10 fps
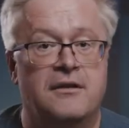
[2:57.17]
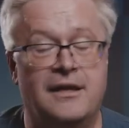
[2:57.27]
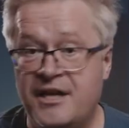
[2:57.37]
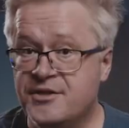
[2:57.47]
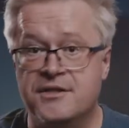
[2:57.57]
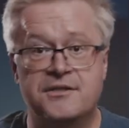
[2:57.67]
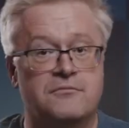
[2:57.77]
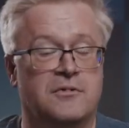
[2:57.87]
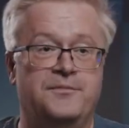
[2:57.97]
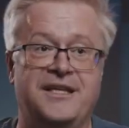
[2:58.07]
The lectures
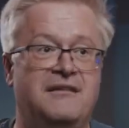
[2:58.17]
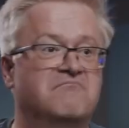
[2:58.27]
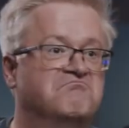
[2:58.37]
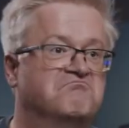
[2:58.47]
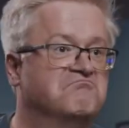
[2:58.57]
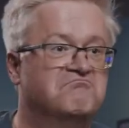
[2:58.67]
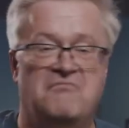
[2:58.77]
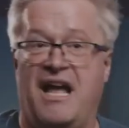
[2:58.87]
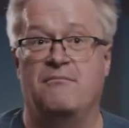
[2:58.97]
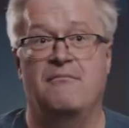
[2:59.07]
will be
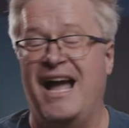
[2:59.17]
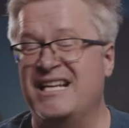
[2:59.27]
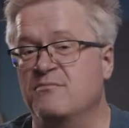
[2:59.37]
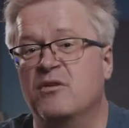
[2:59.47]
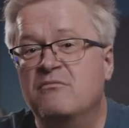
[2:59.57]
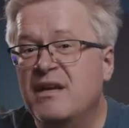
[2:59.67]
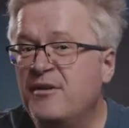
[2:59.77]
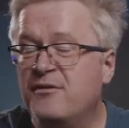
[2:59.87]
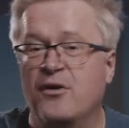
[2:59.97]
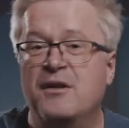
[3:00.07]
at maximum
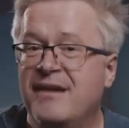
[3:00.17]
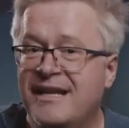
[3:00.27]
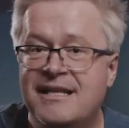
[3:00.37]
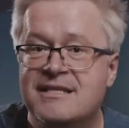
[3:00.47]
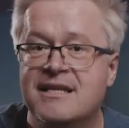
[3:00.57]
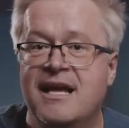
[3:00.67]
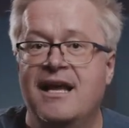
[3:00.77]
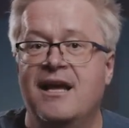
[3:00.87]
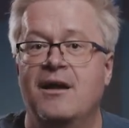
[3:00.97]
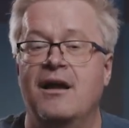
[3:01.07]
maybe 30 minutes,
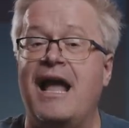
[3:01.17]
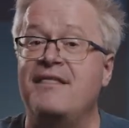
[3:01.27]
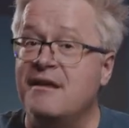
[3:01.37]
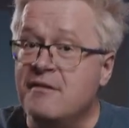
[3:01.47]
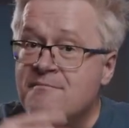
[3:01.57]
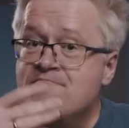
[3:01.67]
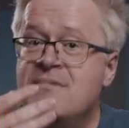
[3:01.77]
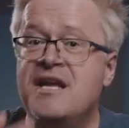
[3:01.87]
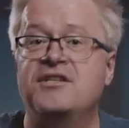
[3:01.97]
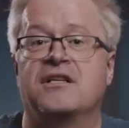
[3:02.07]
and then
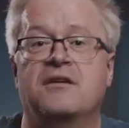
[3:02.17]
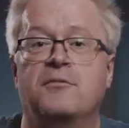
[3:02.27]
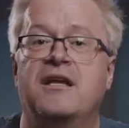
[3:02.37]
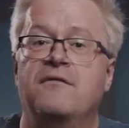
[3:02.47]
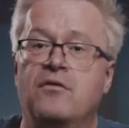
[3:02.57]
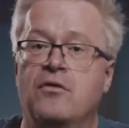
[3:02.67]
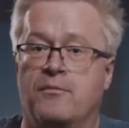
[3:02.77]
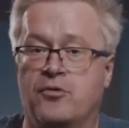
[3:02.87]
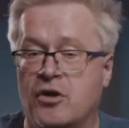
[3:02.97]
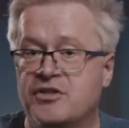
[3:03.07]
immediately we give you a
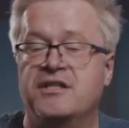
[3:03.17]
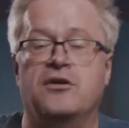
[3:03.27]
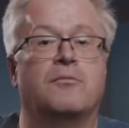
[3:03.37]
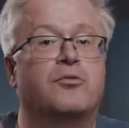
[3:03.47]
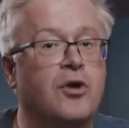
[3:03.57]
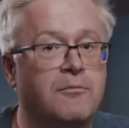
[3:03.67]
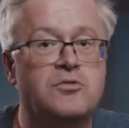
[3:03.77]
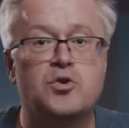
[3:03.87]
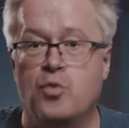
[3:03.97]
project or a problem to